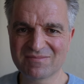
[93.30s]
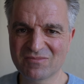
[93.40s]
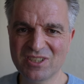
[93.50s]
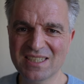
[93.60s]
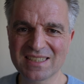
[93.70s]

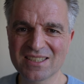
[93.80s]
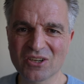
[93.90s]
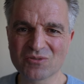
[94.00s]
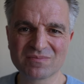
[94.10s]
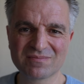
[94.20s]
really, you
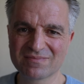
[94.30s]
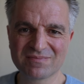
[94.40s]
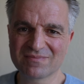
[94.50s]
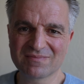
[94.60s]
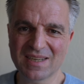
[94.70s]
know,
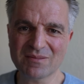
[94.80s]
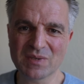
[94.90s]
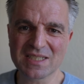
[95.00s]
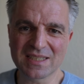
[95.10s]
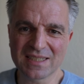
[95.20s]

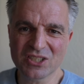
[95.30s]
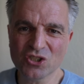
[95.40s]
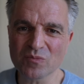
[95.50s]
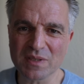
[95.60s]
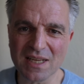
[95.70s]
admit it, it
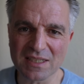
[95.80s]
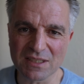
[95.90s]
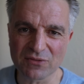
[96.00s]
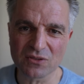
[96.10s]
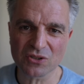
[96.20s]
shouldn't be that
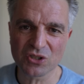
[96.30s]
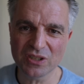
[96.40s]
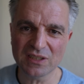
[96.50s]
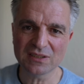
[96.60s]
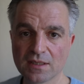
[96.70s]
difficult, should
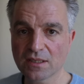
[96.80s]
it?